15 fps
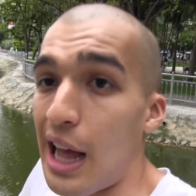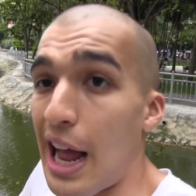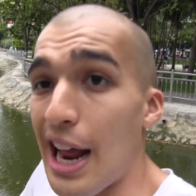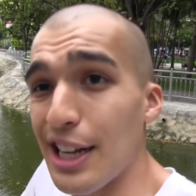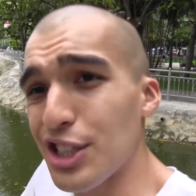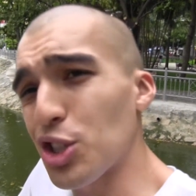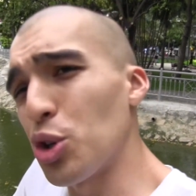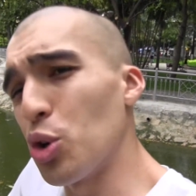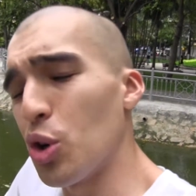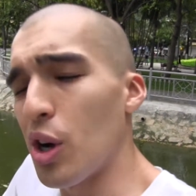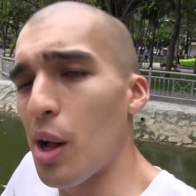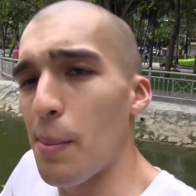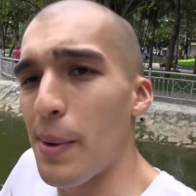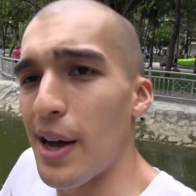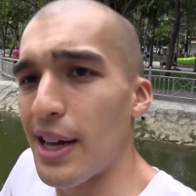And it's
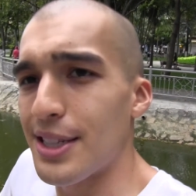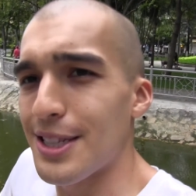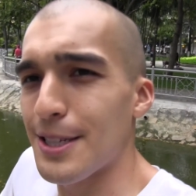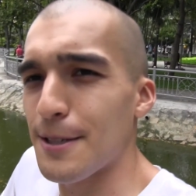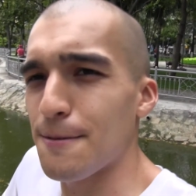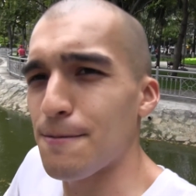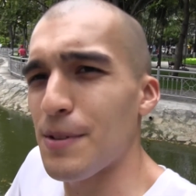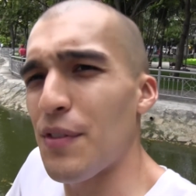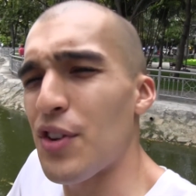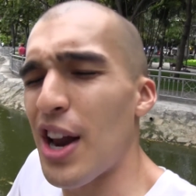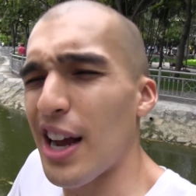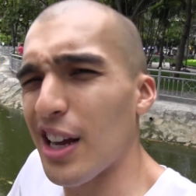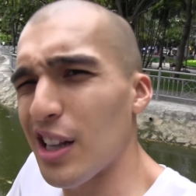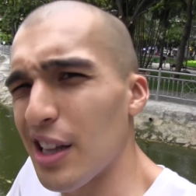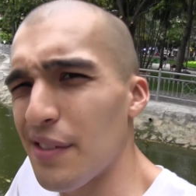cool, but if you're
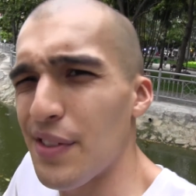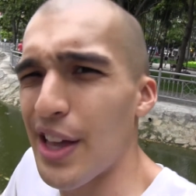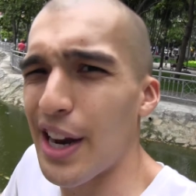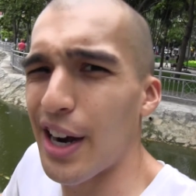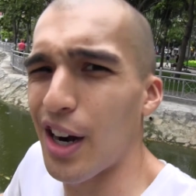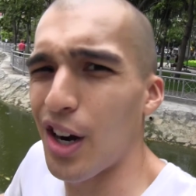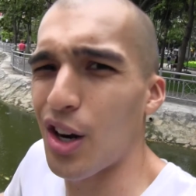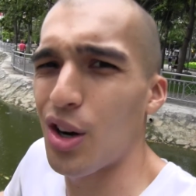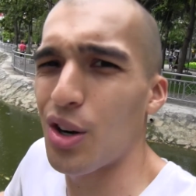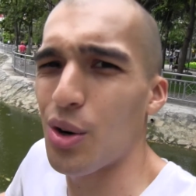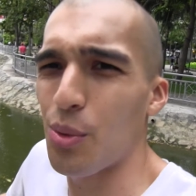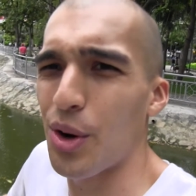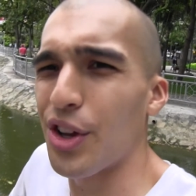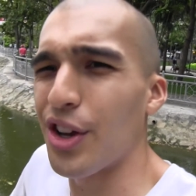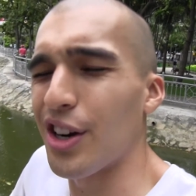not going to live there,
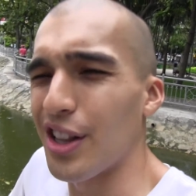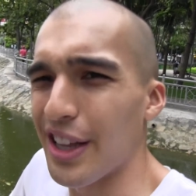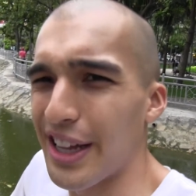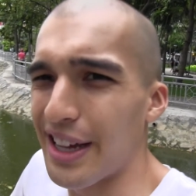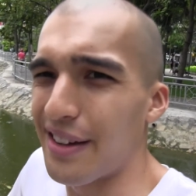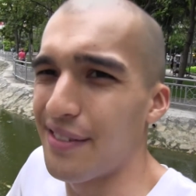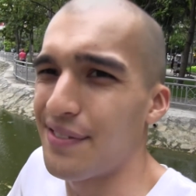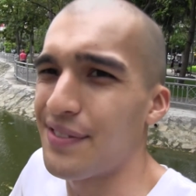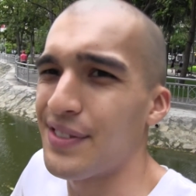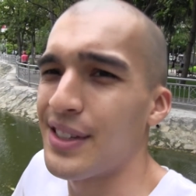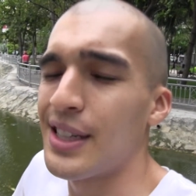where are you going to live?